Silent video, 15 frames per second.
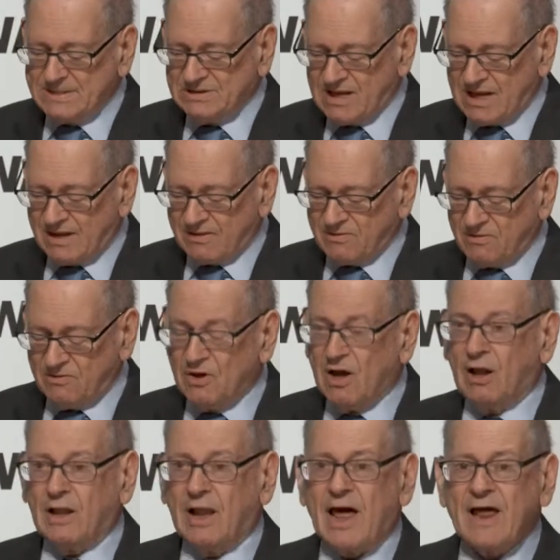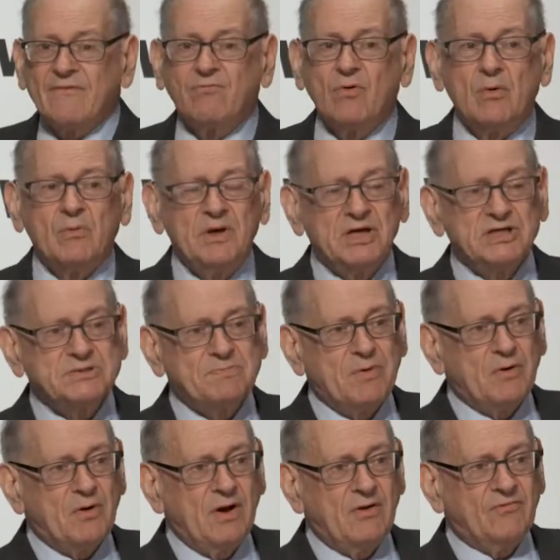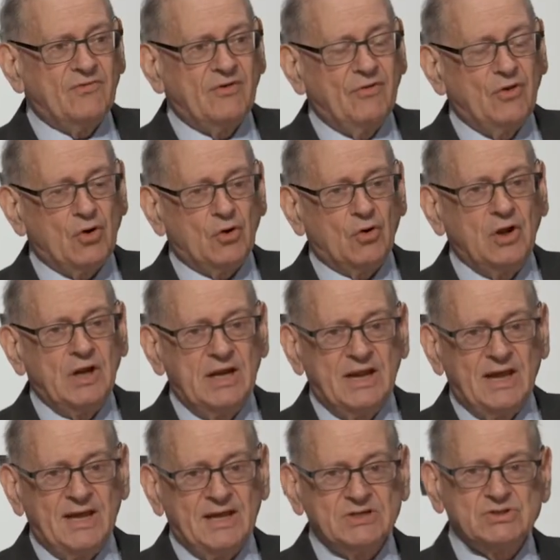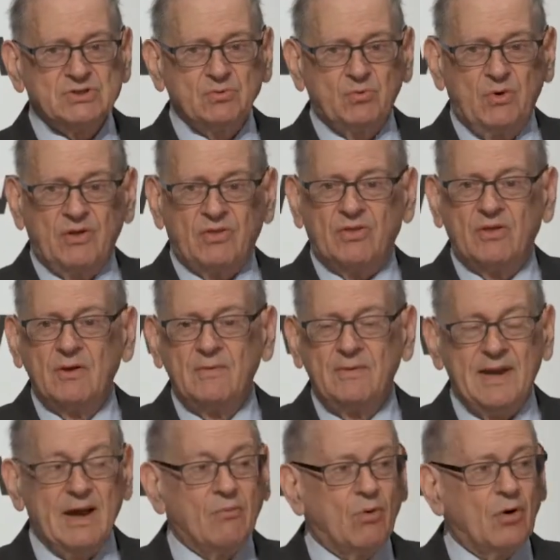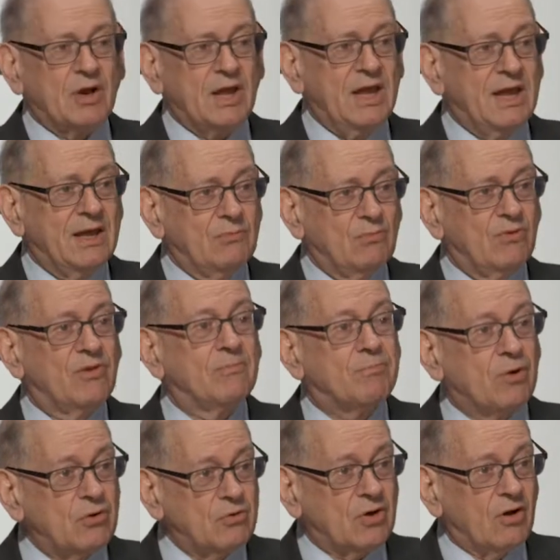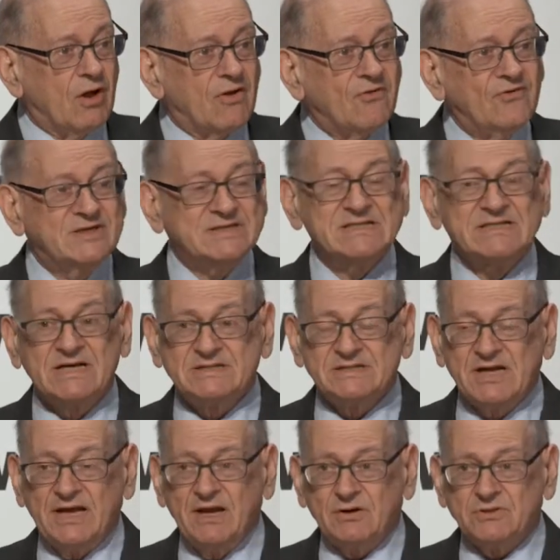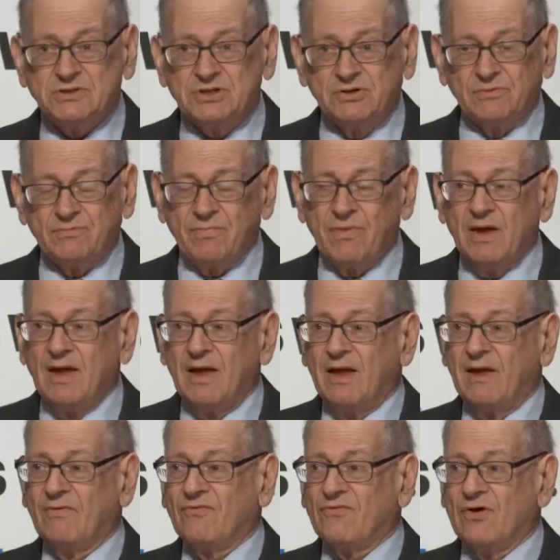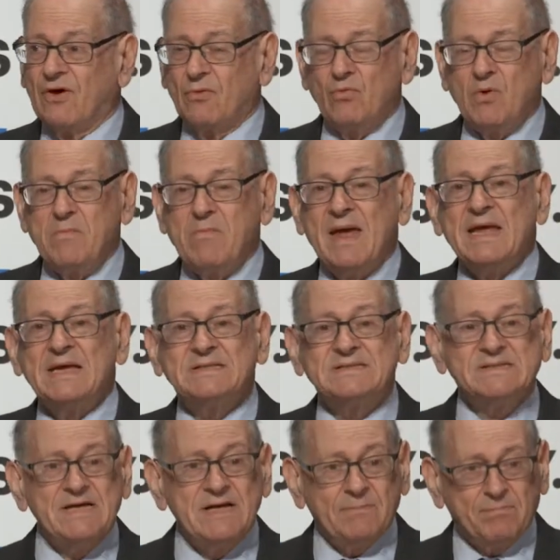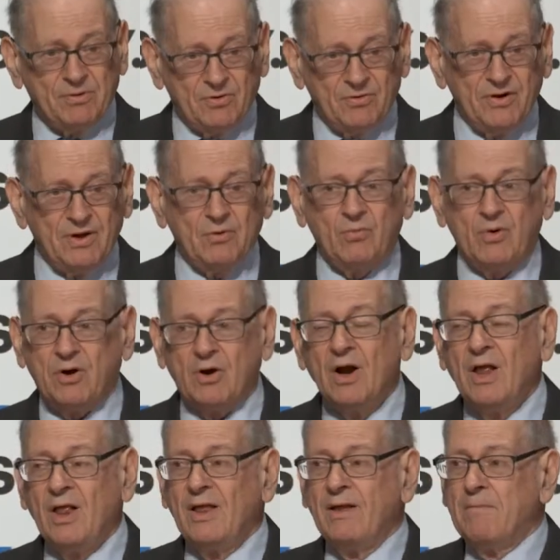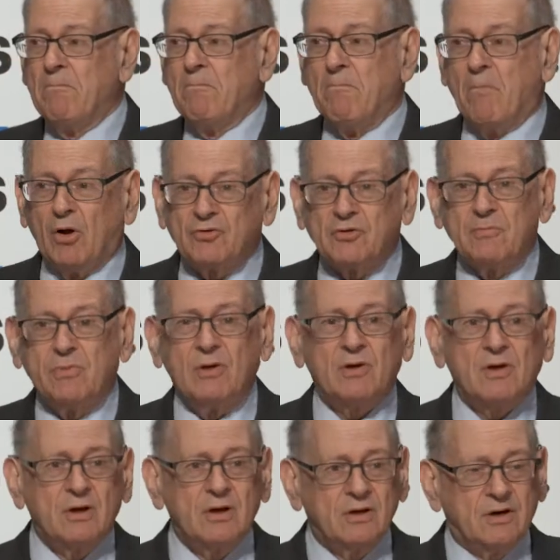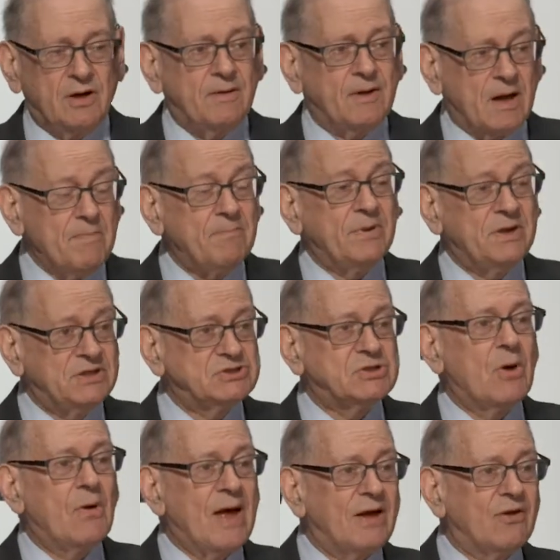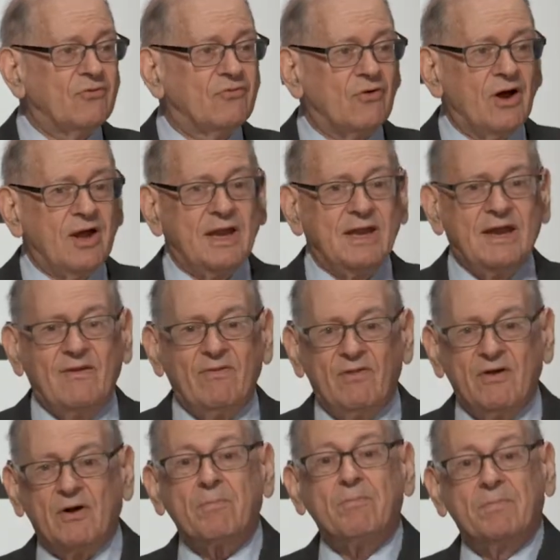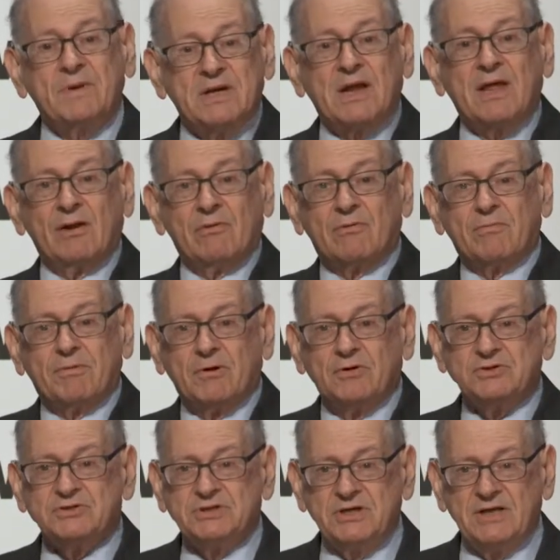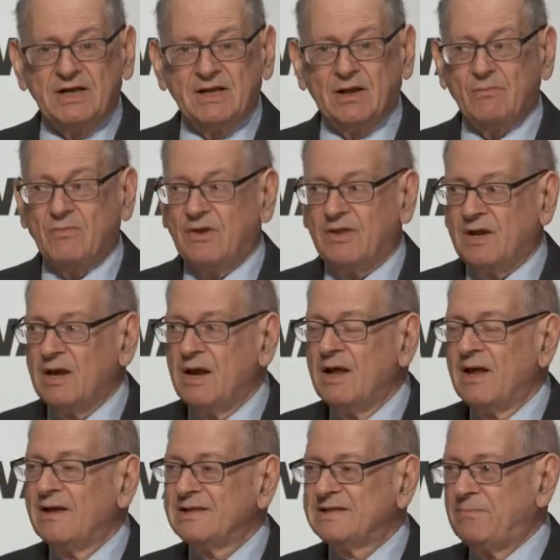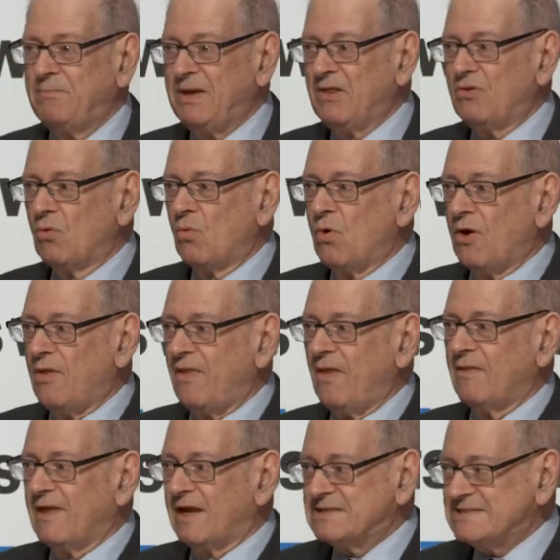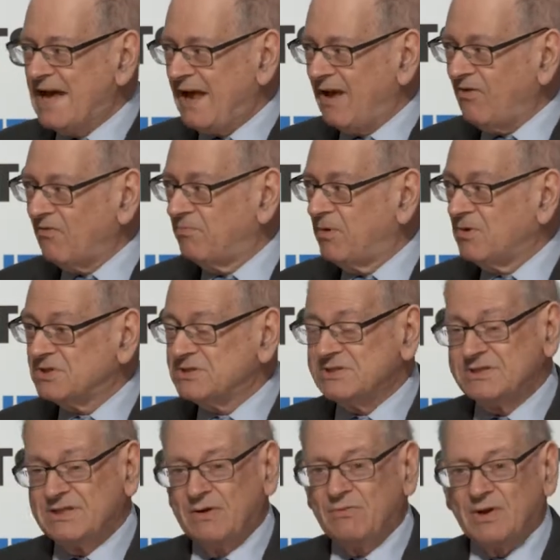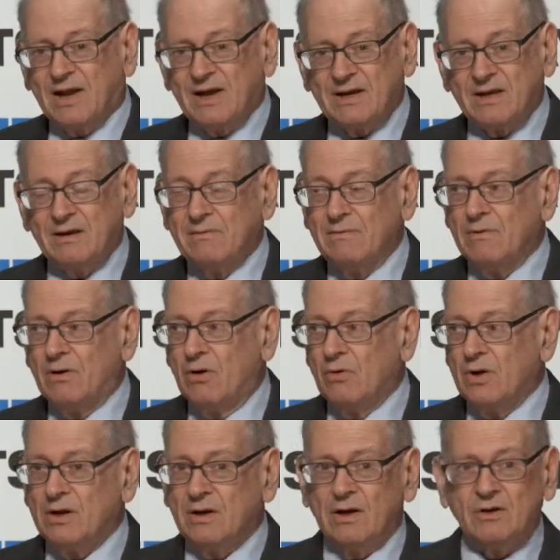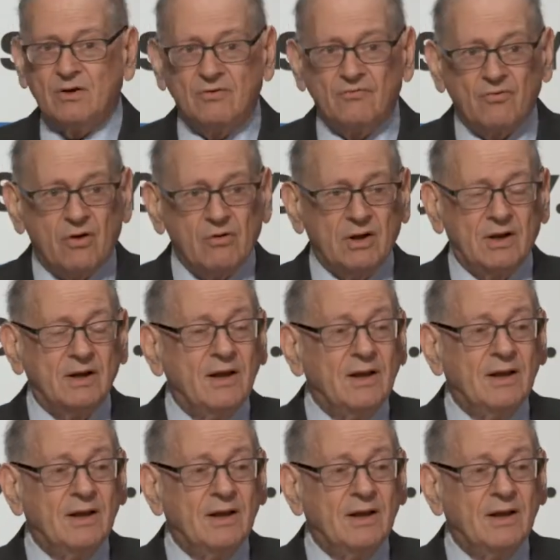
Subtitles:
that a lot of what we experienced in the early days with networking and with the protocols is existing here too. And so we may see a period where multiple companies go out and try and get their particular approach to dealing with it to be the one that takes, because they would like to own it and control it.